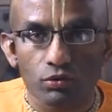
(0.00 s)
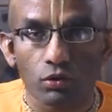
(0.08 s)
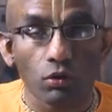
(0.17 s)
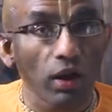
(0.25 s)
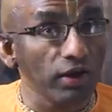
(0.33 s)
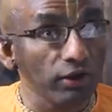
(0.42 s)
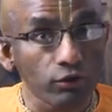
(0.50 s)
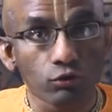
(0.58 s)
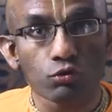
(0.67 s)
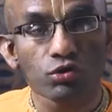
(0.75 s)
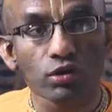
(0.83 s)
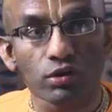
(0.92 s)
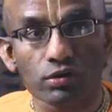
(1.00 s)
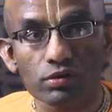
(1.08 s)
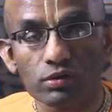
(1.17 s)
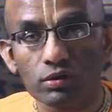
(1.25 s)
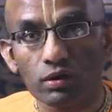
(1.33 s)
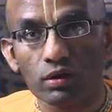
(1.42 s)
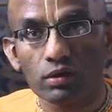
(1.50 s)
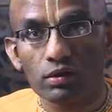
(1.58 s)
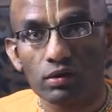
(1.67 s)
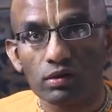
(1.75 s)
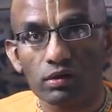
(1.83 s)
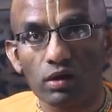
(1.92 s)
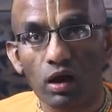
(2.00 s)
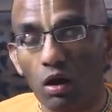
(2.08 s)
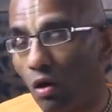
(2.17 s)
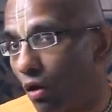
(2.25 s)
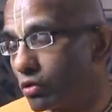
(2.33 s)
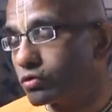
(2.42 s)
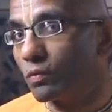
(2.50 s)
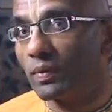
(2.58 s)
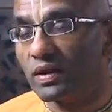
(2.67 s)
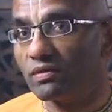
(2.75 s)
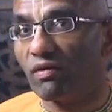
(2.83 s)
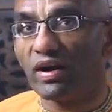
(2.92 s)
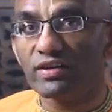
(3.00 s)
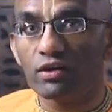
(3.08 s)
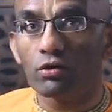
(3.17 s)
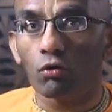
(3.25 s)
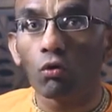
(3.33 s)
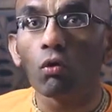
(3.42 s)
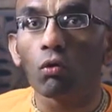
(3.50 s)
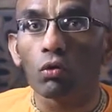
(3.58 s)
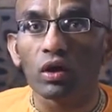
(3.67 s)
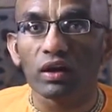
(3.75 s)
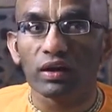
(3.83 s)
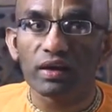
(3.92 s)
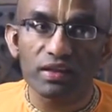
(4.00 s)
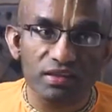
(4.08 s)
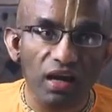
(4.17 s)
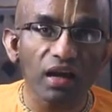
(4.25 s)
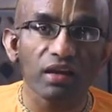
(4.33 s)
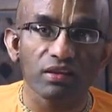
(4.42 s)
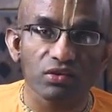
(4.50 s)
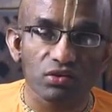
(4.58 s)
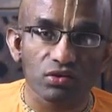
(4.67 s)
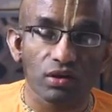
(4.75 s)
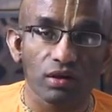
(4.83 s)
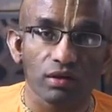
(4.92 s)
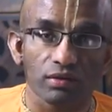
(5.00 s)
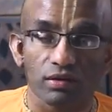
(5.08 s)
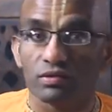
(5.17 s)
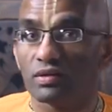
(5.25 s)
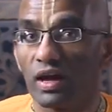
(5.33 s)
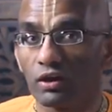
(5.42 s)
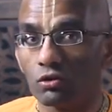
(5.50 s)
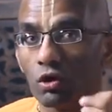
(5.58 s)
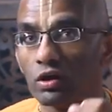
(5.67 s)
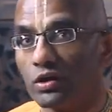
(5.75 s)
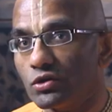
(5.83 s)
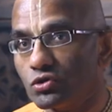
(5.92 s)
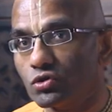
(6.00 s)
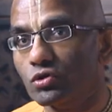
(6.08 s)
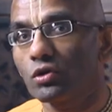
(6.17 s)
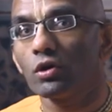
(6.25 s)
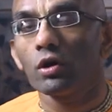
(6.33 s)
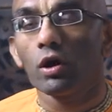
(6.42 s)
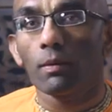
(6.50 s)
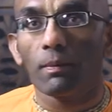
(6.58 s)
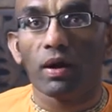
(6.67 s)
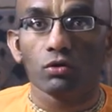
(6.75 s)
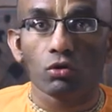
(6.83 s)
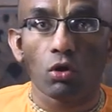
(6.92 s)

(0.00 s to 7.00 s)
So, an intuition also plays a vital role in science. This is acknowledged by an